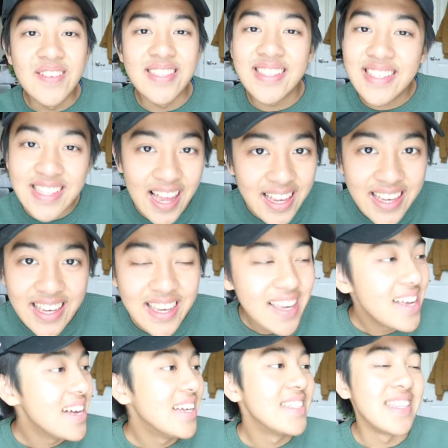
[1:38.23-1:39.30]
was sticky,
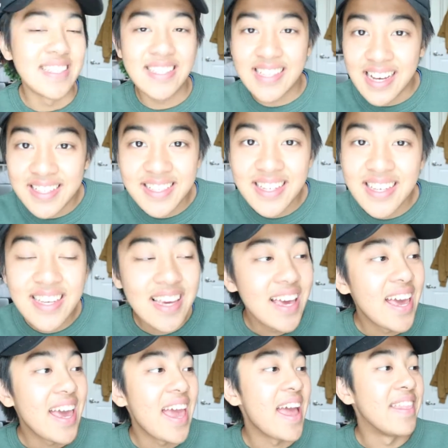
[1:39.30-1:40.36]
disgusting,
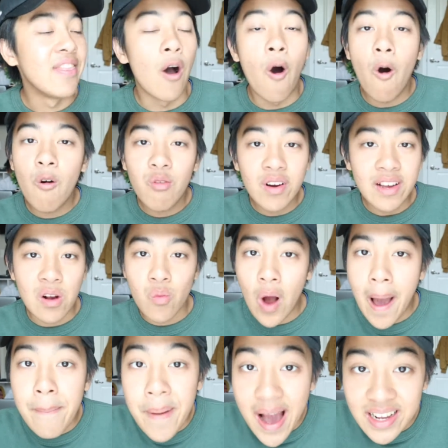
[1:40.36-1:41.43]
and the whole fucking
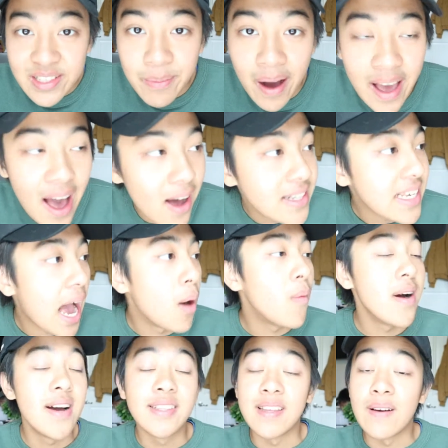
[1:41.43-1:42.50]
ride back to my house, I
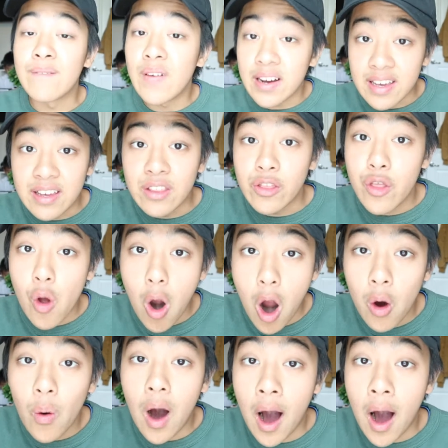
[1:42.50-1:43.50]
wanted to fucking throw